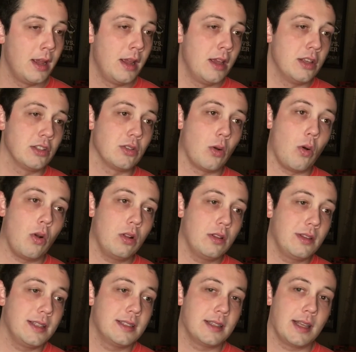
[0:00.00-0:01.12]
So all of
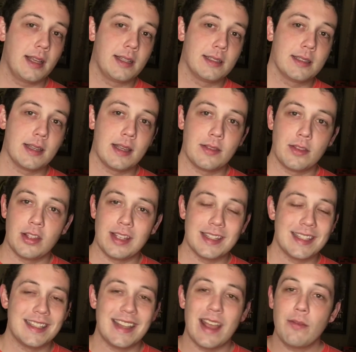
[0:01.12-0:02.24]
these things, it's
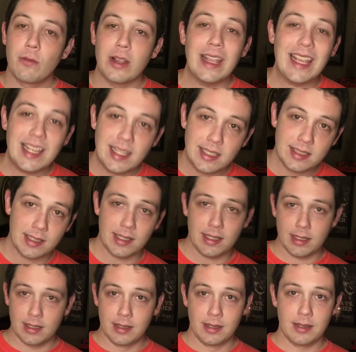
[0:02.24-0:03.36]
never easy
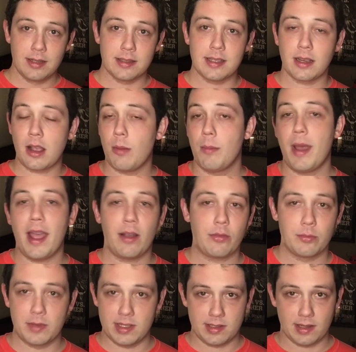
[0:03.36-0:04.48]
to come back from
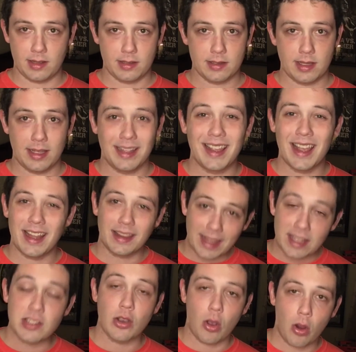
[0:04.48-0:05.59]
these things. It, it
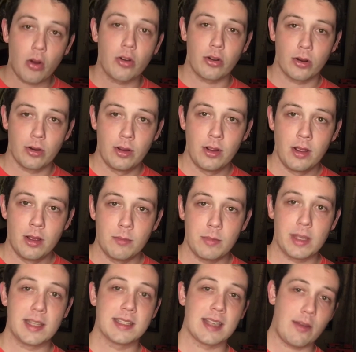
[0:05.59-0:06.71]
gets harder
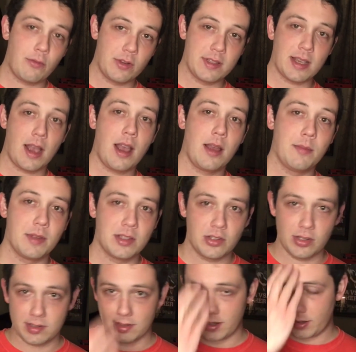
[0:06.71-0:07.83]
because every time it's
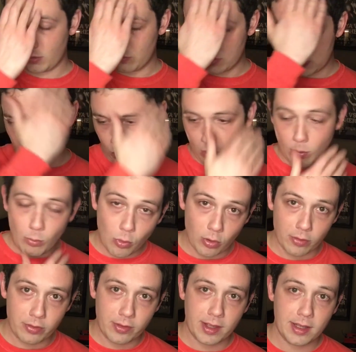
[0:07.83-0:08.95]
just like it's one more
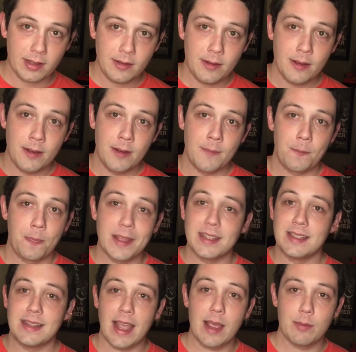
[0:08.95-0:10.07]
thing that's
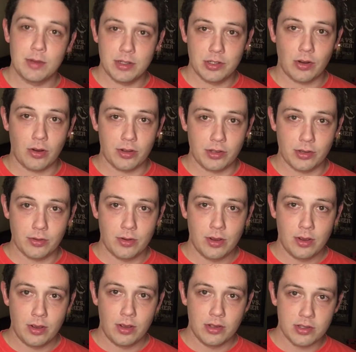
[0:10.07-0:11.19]
damaged on you.
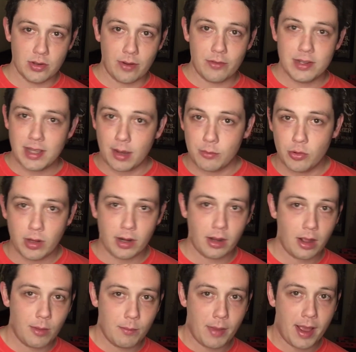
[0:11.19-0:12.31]
So every time you got to
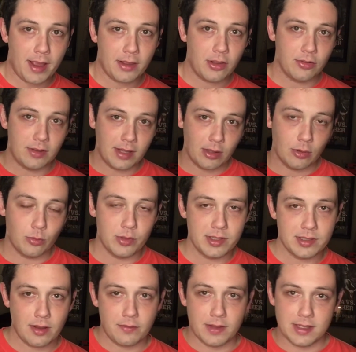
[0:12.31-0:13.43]
come back, you're dealing with
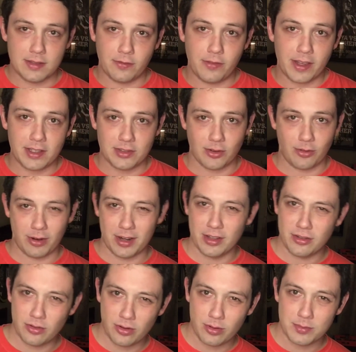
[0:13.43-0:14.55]
stuff that's fixed already. You
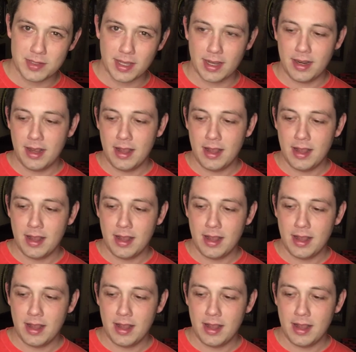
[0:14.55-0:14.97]
know what I'm saying?